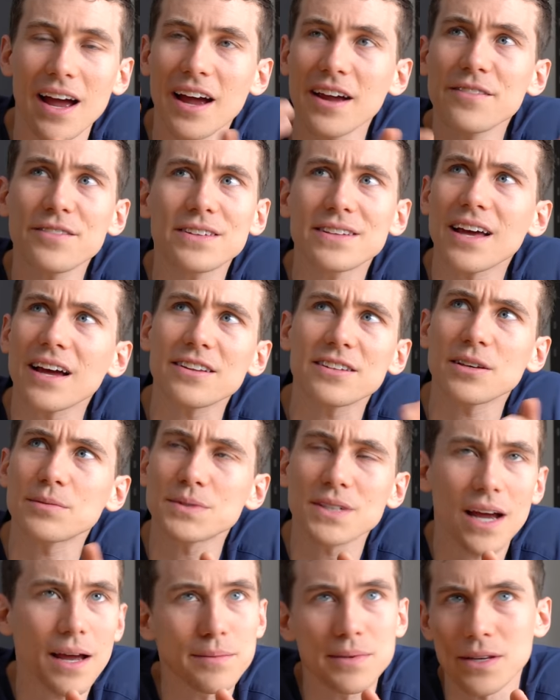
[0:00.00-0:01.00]
I even thought
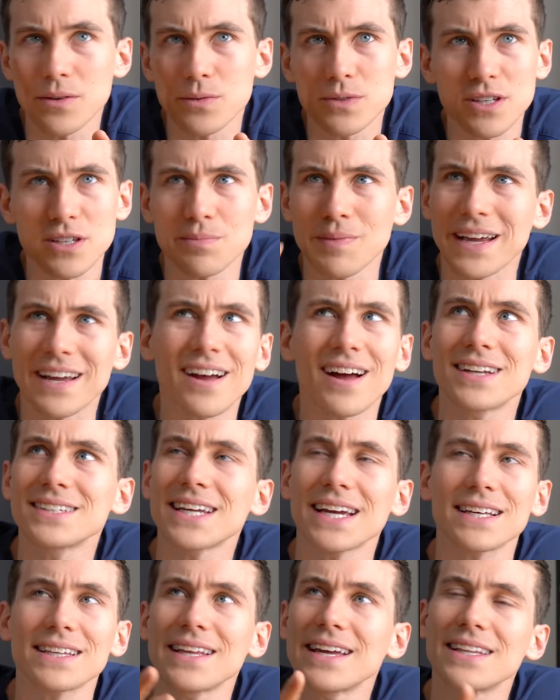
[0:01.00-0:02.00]
sometimes it was just my
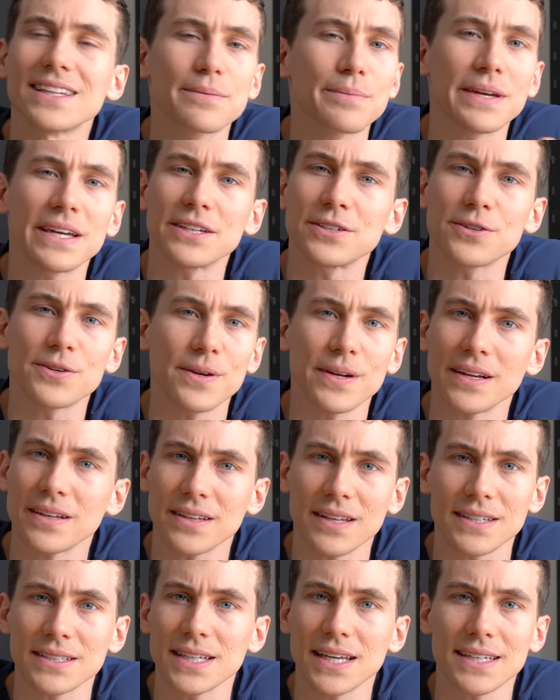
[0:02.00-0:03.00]
contact lens being dirty
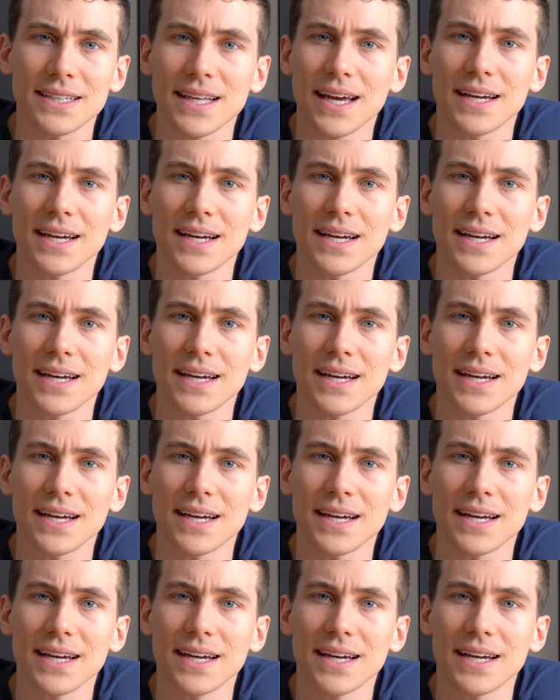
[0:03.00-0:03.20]
and things like